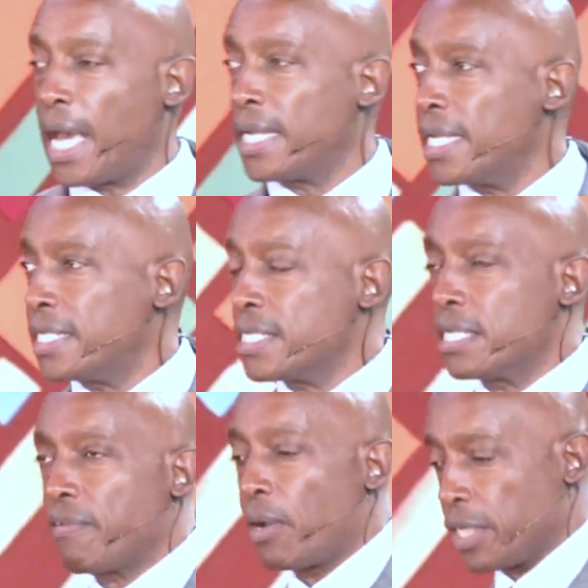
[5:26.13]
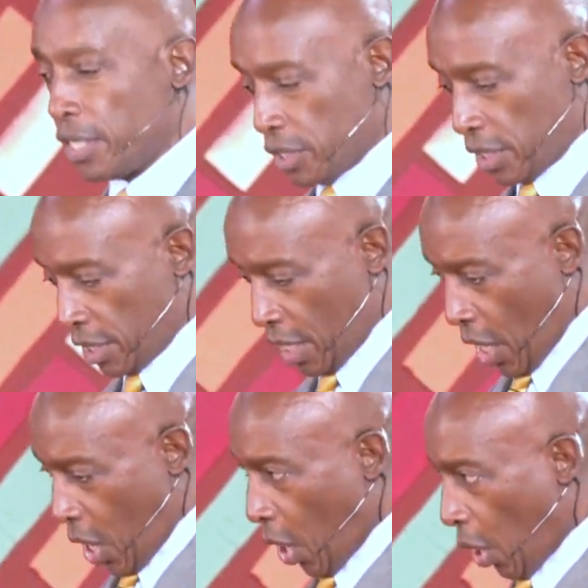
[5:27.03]
and it is the foundation
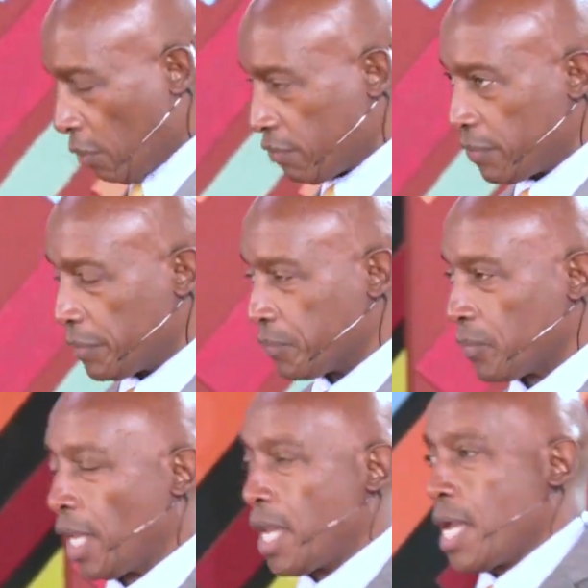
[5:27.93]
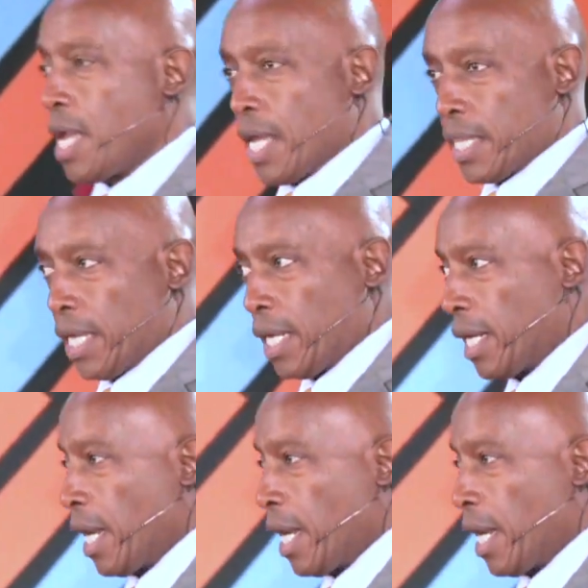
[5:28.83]
of the